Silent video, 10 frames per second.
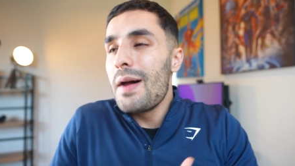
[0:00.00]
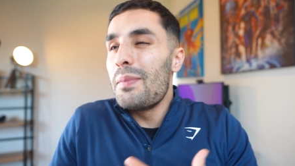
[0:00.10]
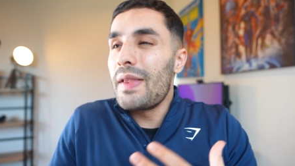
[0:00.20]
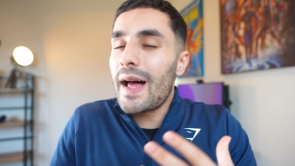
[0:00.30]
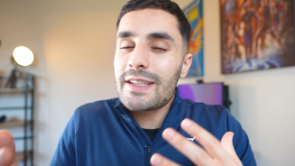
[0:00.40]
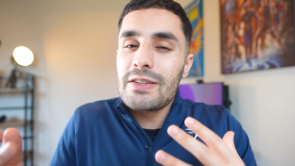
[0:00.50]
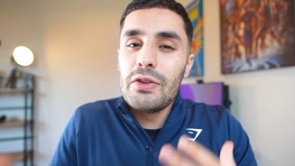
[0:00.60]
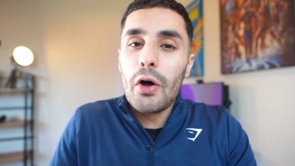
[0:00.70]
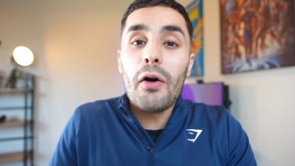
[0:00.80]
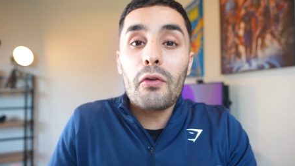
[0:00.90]
but that's
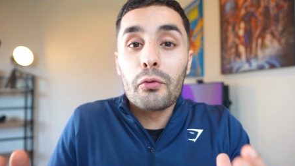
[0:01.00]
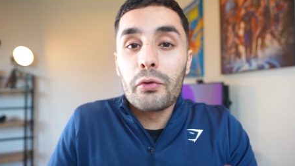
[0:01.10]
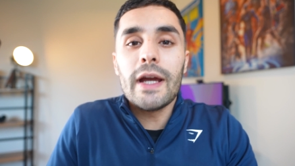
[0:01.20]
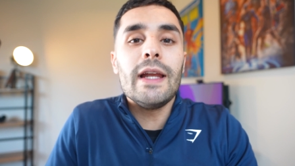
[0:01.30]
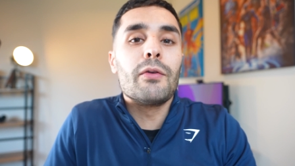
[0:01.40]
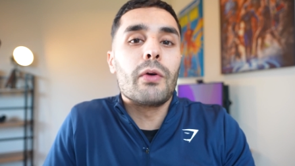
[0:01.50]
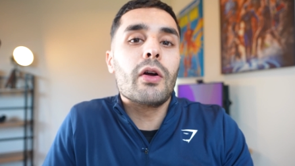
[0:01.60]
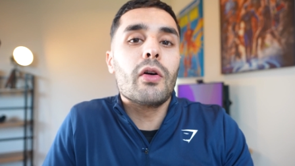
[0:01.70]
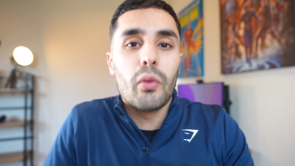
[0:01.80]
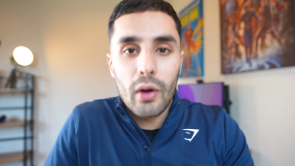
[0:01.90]
not really
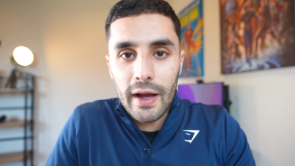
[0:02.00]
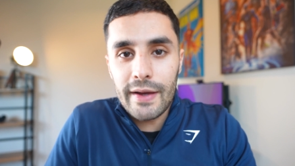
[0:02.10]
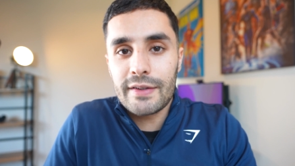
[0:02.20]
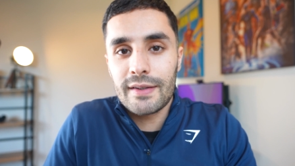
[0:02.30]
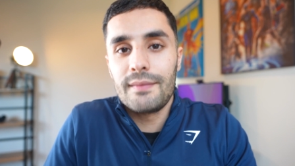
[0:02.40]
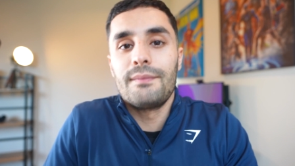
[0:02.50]
required.